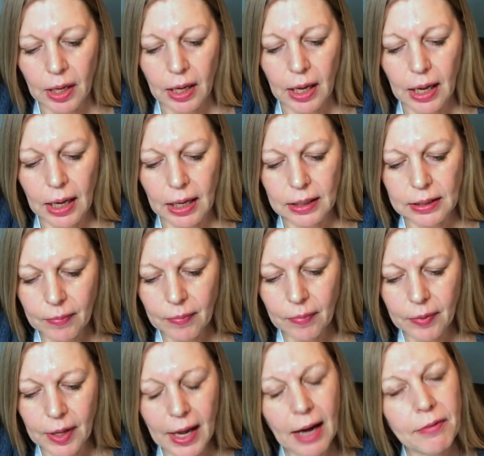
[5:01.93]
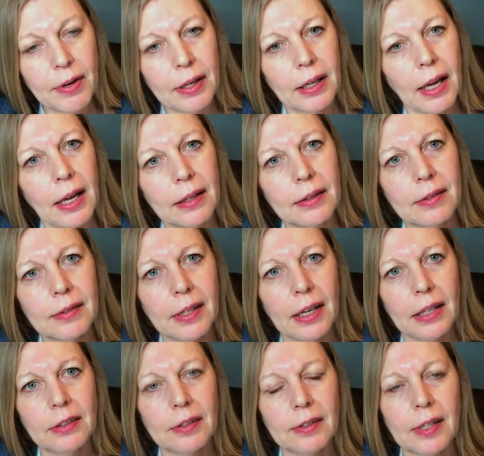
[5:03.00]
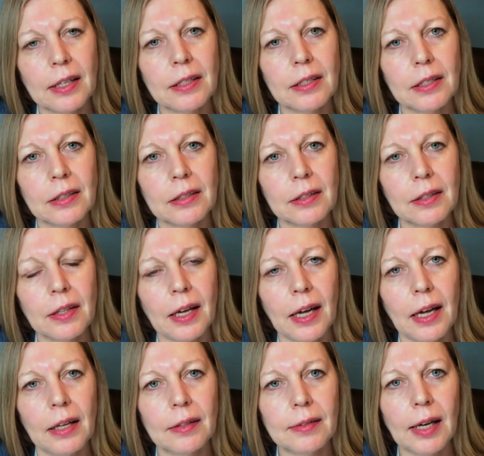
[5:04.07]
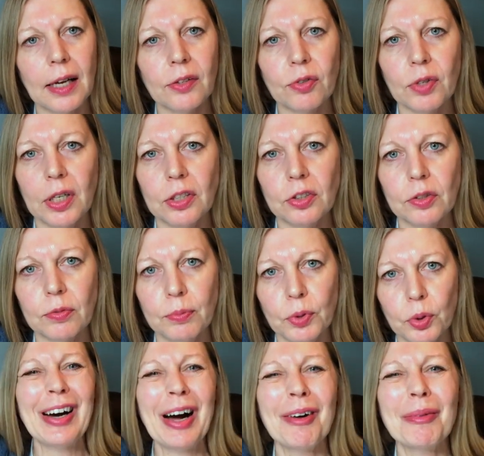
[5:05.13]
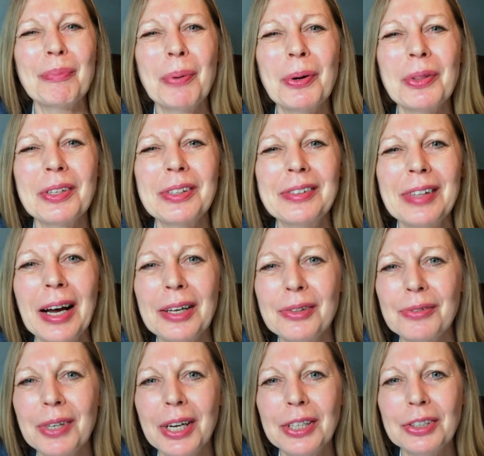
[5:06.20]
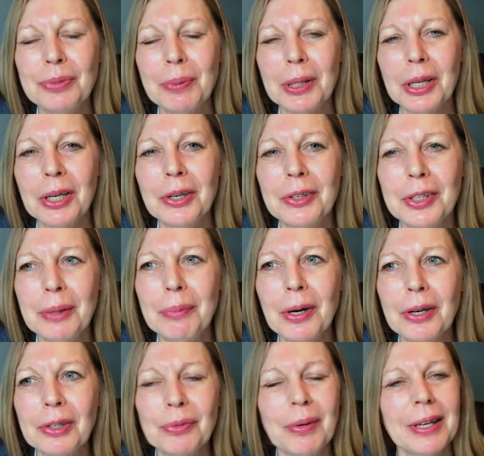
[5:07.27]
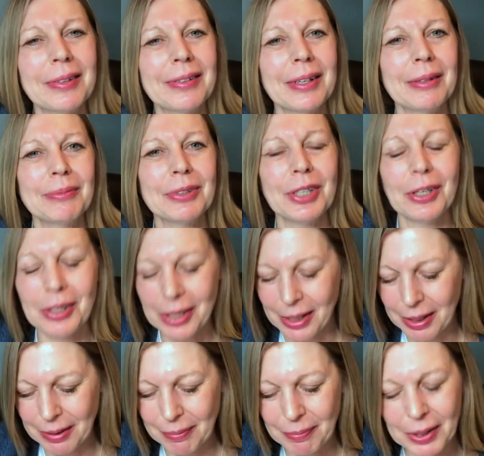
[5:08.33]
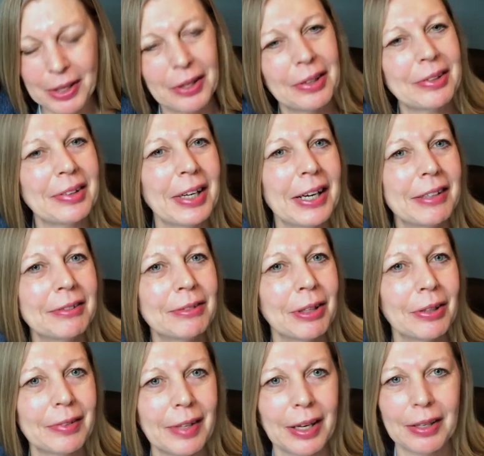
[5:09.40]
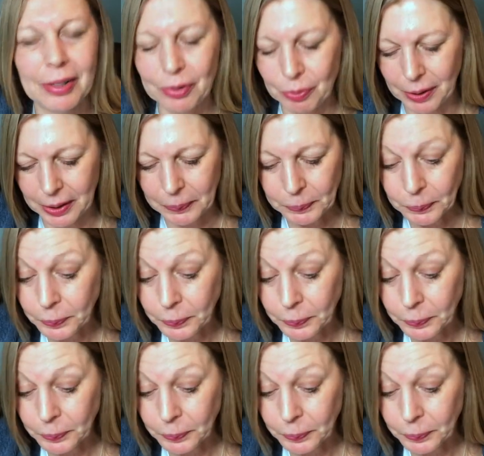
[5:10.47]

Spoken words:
And they have extended their size range of move. I'll put the size range below in a box whilst I'm talking because I've lost that as well.